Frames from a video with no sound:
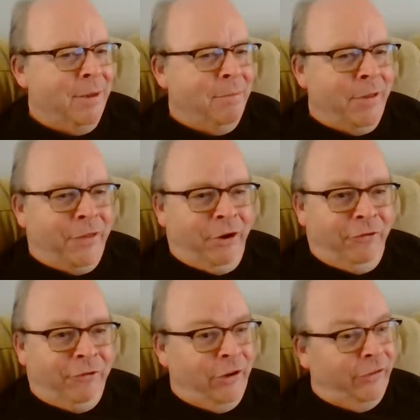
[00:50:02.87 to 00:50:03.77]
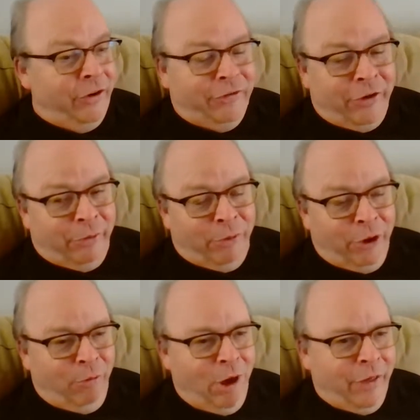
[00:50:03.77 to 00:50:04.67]
but they're chasing each other
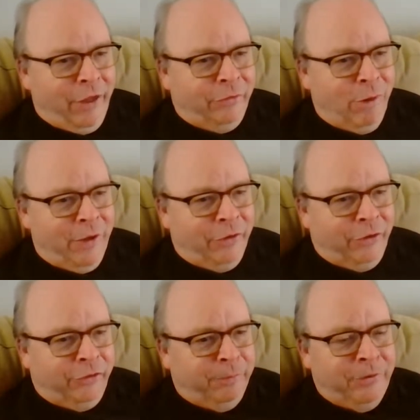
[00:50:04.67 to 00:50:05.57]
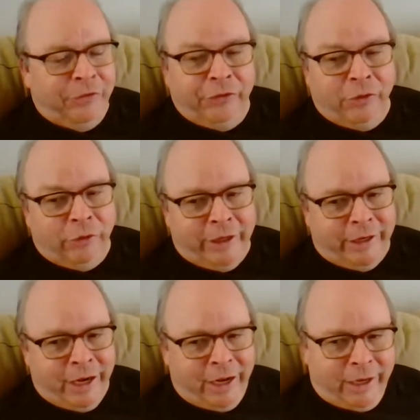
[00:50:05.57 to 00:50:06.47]
really well. That's why they're a species only
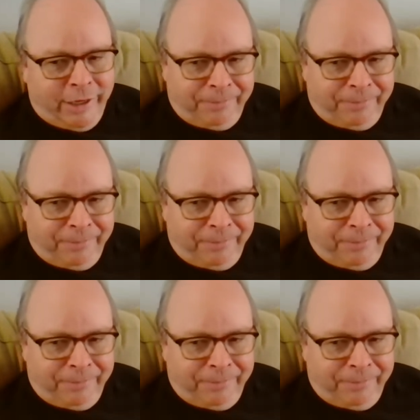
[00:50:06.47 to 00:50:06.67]
tank.